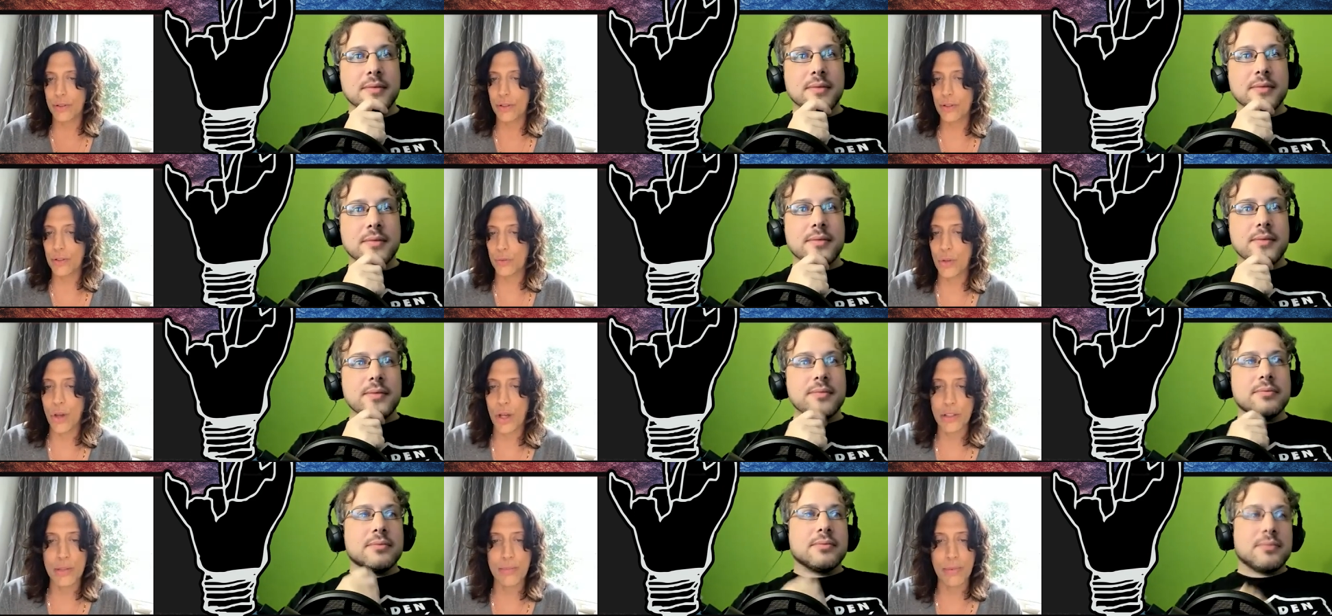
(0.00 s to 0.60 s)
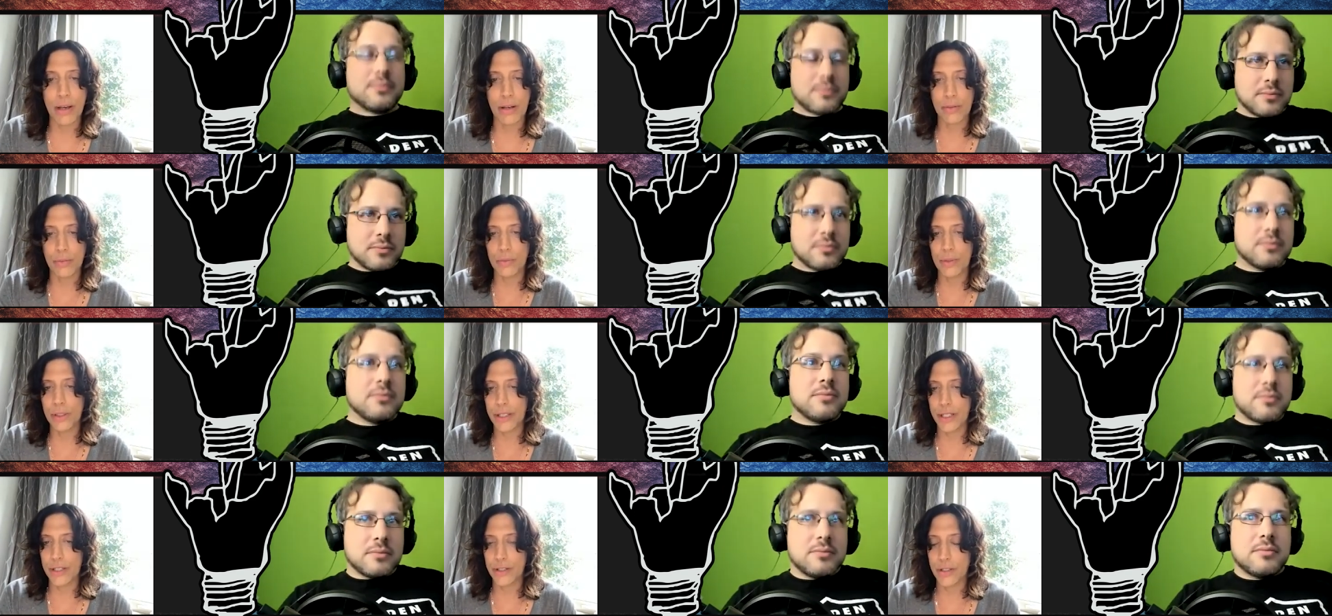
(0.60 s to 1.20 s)
Speaker 1: you know talked about
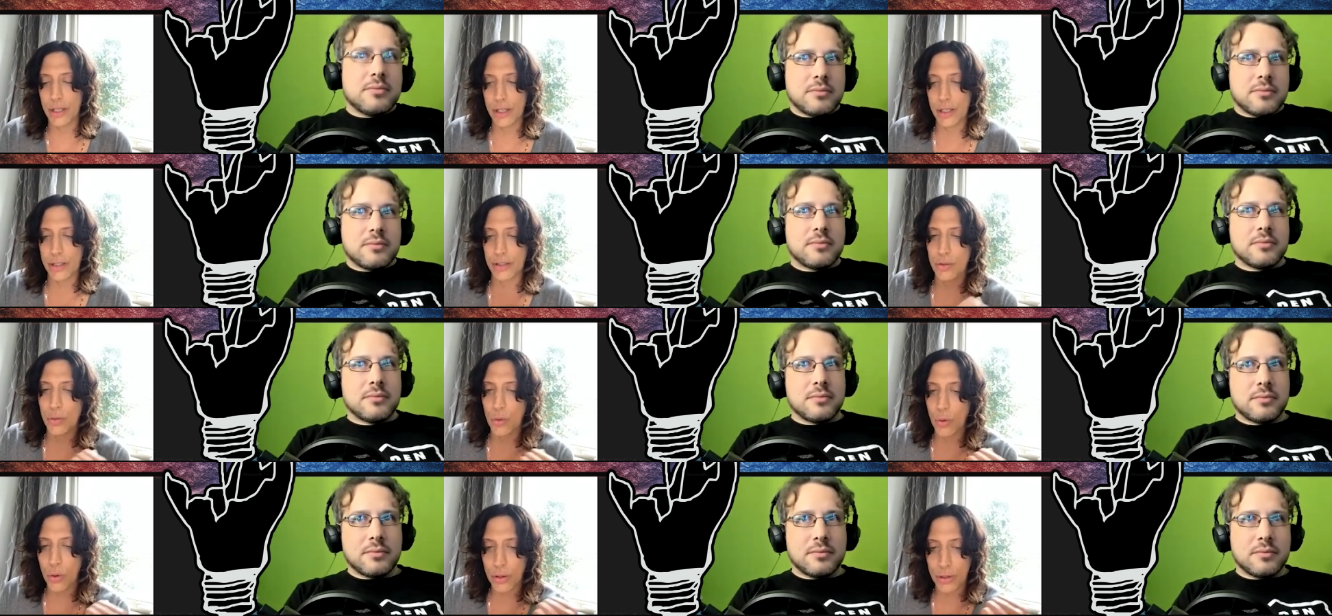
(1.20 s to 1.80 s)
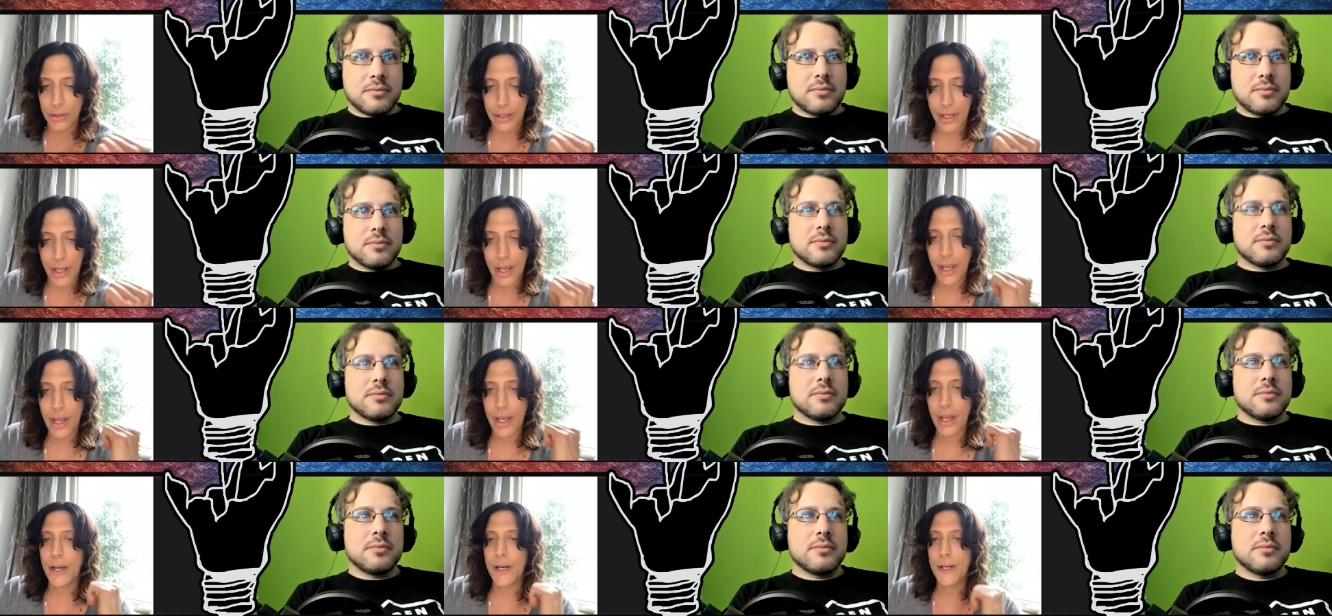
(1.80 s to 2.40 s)
really endured.
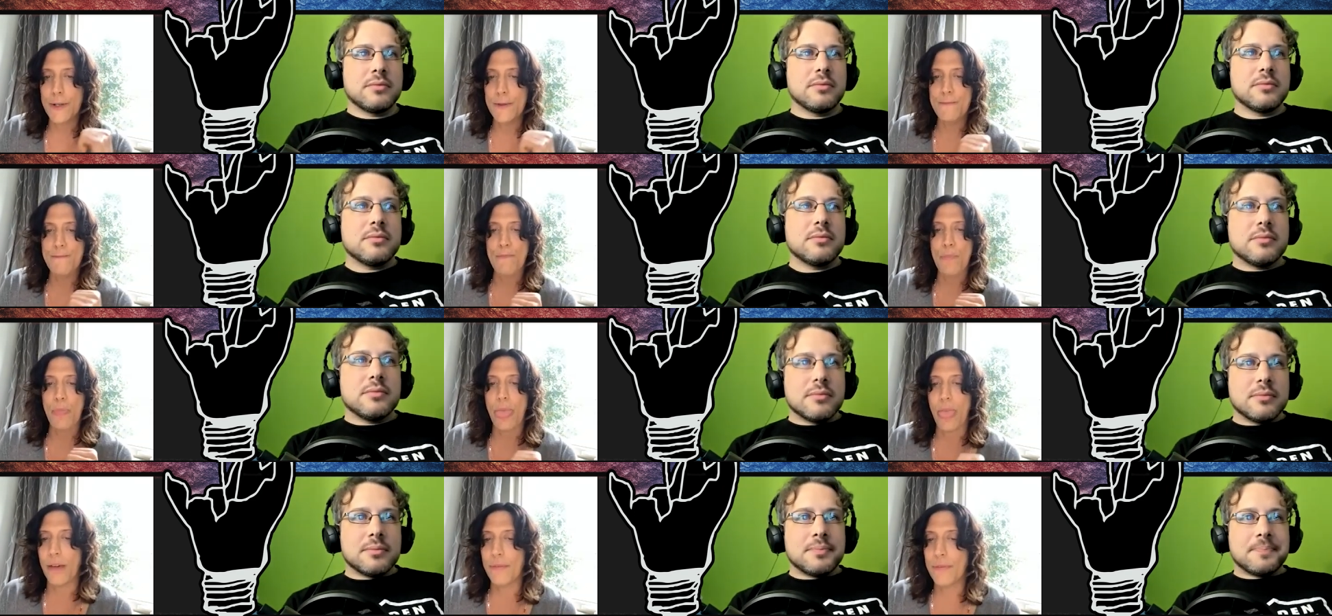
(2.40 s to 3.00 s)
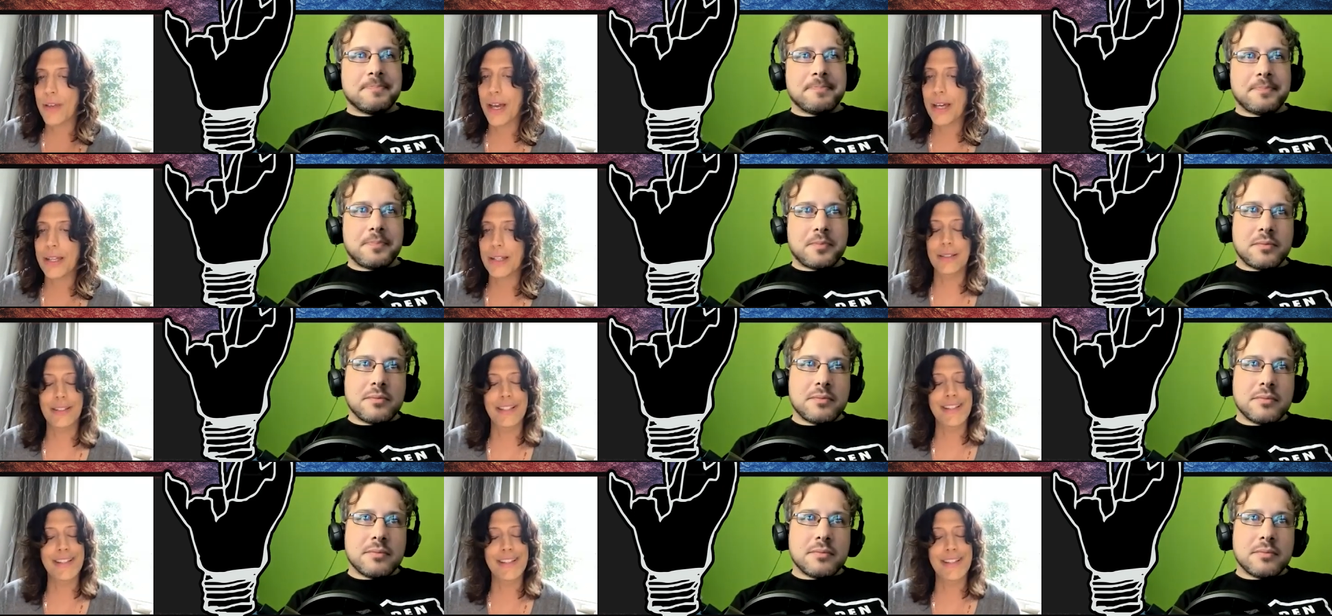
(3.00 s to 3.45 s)
Um, I've gotten